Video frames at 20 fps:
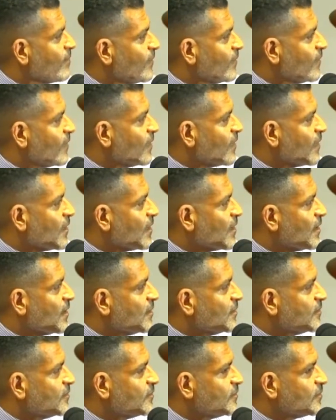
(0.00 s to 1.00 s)

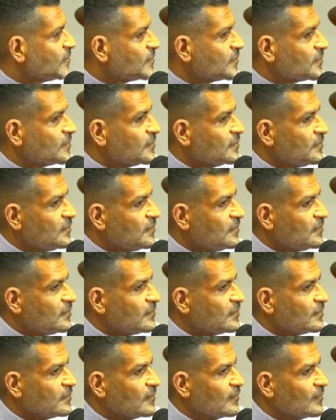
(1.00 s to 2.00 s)

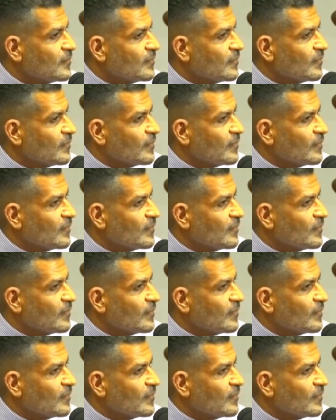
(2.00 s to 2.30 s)
Nothing is said.